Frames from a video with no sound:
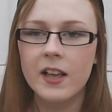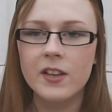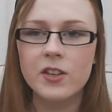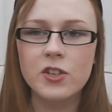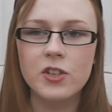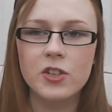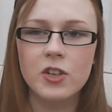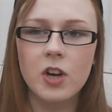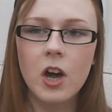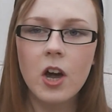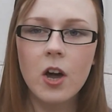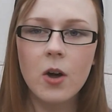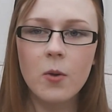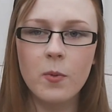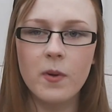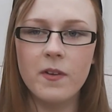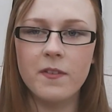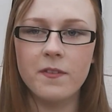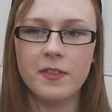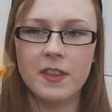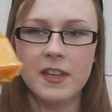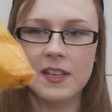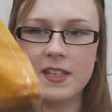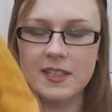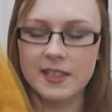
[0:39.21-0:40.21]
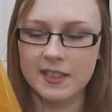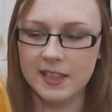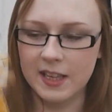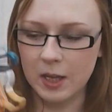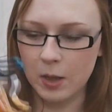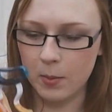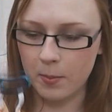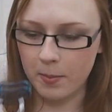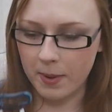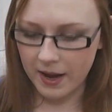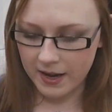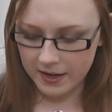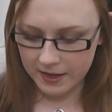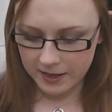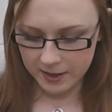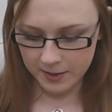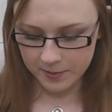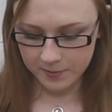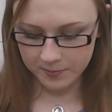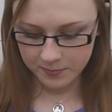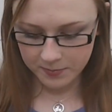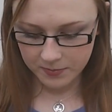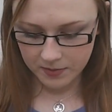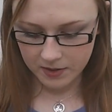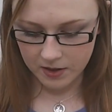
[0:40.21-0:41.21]
I'll start with this little bag.
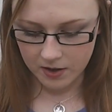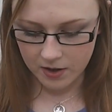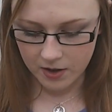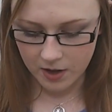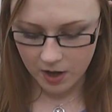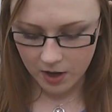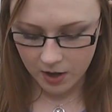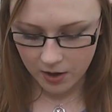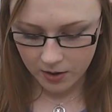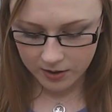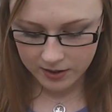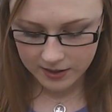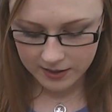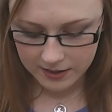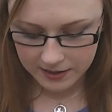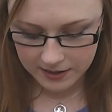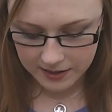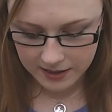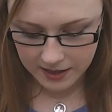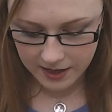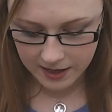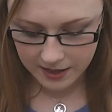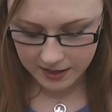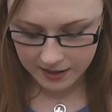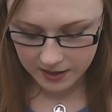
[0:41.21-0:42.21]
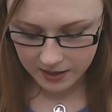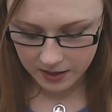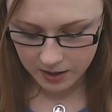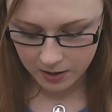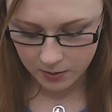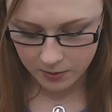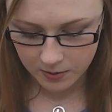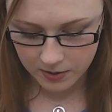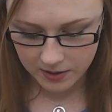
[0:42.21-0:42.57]
Okay.